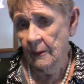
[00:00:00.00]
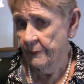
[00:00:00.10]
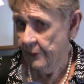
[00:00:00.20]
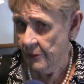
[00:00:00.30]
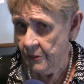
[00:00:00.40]
the
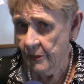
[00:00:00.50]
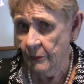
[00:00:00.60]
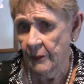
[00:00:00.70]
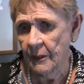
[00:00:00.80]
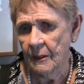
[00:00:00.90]
first
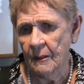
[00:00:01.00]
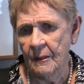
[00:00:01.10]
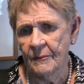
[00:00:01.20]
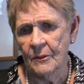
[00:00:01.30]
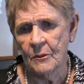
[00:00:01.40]
year we had
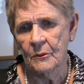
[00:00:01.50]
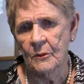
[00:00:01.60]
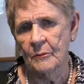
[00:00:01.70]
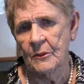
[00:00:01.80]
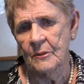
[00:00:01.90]
11
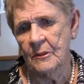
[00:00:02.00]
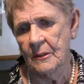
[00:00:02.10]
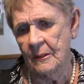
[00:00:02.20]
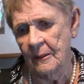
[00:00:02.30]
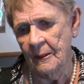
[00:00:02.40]
tournaments,
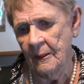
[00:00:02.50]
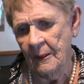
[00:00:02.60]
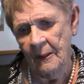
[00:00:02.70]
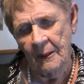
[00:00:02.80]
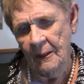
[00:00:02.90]
and
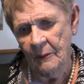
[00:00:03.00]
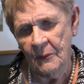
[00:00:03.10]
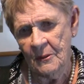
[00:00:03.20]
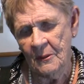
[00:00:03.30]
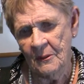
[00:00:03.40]
that
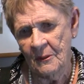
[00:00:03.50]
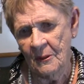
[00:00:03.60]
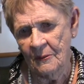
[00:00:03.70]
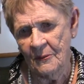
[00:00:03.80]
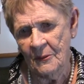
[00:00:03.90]
wasn't
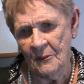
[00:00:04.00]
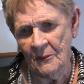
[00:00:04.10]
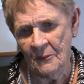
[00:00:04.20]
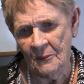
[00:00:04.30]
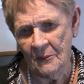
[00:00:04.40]
enough
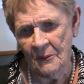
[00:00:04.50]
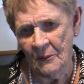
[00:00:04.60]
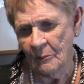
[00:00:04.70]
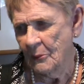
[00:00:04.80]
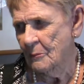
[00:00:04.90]
to, you
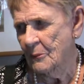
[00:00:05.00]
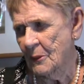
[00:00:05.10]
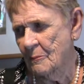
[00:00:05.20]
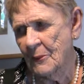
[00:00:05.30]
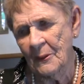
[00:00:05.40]
know, put
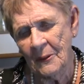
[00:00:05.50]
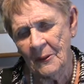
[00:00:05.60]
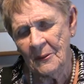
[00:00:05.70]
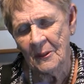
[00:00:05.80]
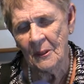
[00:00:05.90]
bread and butter on
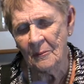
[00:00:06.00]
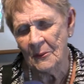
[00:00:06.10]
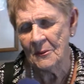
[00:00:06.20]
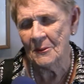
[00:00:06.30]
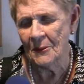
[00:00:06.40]
the
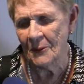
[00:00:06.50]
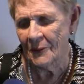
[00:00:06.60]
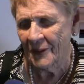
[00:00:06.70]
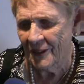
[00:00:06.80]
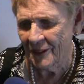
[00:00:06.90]
table.
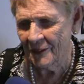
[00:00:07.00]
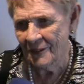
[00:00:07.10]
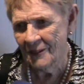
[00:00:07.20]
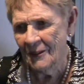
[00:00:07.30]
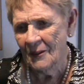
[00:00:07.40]
So
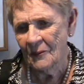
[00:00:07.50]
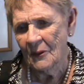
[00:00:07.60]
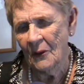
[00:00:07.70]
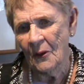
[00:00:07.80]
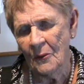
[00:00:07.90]

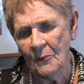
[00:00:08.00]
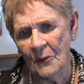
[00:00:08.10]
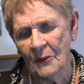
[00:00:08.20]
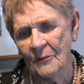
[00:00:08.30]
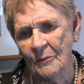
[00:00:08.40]
we all
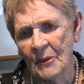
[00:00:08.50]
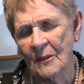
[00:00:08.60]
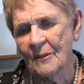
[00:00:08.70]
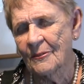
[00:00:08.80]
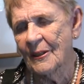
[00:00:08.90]
worked for
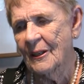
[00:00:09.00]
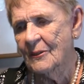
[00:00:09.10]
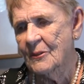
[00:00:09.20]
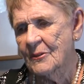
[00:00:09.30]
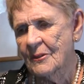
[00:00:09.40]

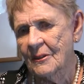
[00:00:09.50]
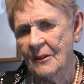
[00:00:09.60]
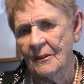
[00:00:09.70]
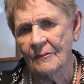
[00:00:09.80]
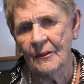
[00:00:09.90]
manufacturers and
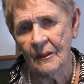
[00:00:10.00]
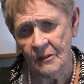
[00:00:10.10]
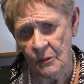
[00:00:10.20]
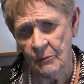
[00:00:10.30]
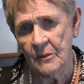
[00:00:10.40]
gave
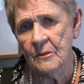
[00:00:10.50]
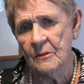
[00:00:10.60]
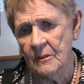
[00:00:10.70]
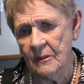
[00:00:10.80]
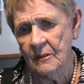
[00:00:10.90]

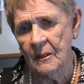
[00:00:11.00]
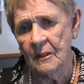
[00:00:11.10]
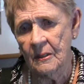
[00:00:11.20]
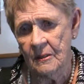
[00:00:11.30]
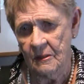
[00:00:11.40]
exhibitions and
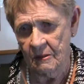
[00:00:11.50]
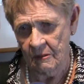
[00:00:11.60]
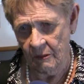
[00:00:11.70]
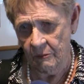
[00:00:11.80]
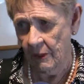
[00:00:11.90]
clinics
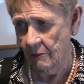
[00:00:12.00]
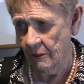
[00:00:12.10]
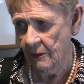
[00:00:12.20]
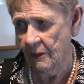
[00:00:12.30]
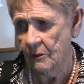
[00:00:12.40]
around
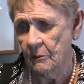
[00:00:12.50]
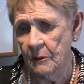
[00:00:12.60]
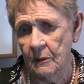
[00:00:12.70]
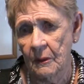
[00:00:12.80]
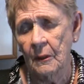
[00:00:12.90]
the
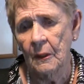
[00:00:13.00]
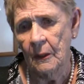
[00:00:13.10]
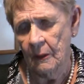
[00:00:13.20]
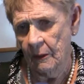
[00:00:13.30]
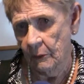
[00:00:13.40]
country.
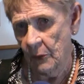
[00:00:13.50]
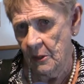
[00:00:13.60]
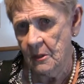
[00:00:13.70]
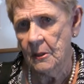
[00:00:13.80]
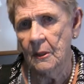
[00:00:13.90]

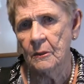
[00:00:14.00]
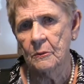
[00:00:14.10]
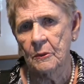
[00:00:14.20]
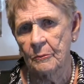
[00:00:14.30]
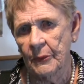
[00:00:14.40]
Louise Suggs
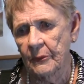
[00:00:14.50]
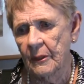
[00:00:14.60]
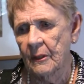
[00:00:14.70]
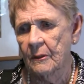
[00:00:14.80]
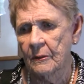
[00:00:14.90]
with
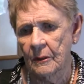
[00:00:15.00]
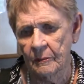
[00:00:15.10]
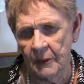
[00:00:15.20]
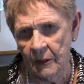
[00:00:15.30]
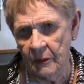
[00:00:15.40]
McGregor
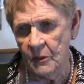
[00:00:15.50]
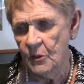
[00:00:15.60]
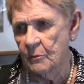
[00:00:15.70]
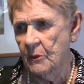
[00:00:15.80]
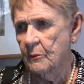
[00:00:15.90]
and Marilyn
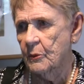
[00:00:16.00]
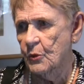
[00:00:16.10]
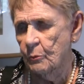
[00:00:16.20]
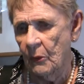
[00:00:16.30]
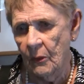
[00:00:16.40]
Smith with
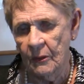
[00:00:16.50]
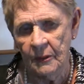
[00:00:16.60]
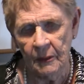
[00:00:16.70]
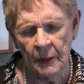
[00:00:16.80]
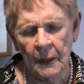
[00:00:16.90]

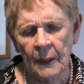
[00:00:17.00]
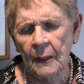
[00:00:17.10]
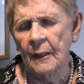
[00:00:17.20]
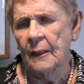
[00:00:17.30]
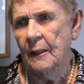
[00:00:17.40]
Spalding
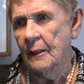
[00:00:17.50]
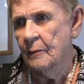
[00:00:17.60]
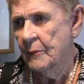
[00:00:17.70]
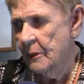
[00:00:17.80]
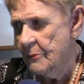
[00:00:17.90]

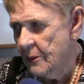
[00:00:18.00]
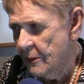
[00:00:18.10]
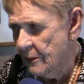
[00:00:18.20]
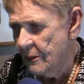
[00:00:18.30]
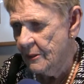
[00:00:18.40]
and Babes
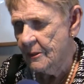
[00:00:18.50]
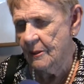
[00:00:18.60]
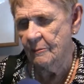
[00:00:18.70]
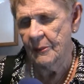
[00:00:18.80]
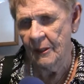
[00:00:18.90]
Harris
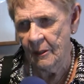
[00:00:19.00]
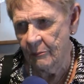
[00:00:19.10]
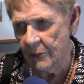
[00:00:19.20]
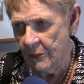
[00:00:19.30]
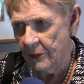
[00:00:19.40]
and Patty
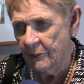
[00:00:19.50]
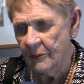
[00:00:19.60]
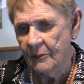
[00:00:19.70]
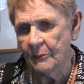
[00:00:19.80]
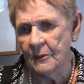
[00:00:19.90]
Berg with